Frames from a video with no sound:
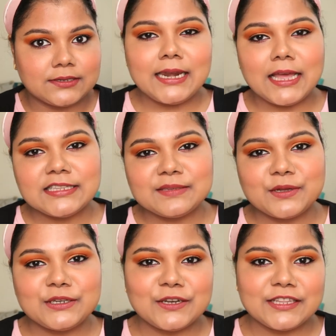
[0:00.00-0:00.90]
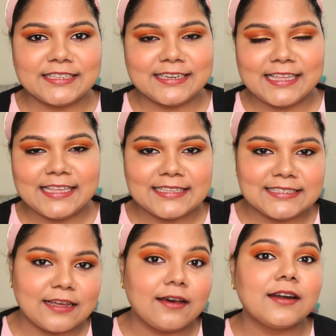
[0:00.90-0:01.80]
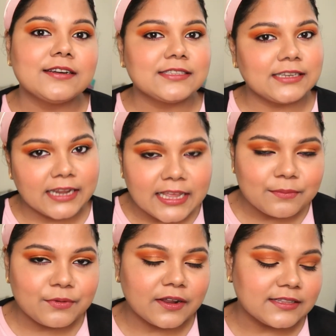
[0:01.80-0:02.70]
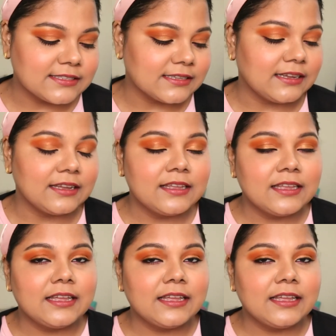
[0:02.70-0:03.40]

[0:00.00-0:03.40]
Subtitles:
And last but not the least, our Soleil bronzer.